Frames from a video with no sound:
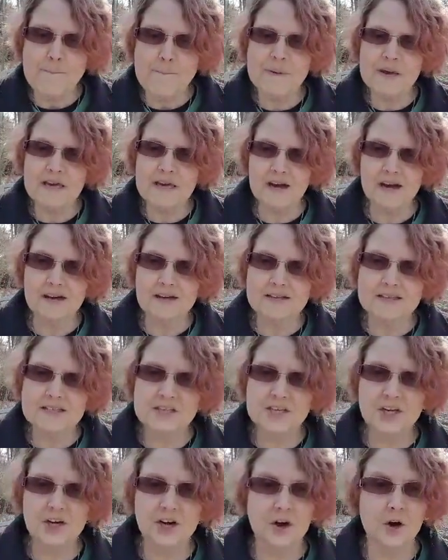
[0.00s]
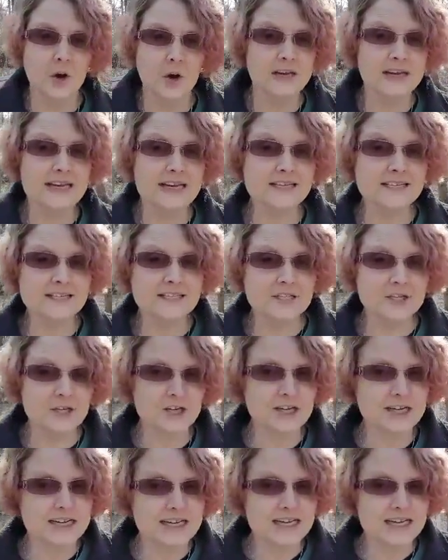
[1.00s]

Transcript: Because, Easter,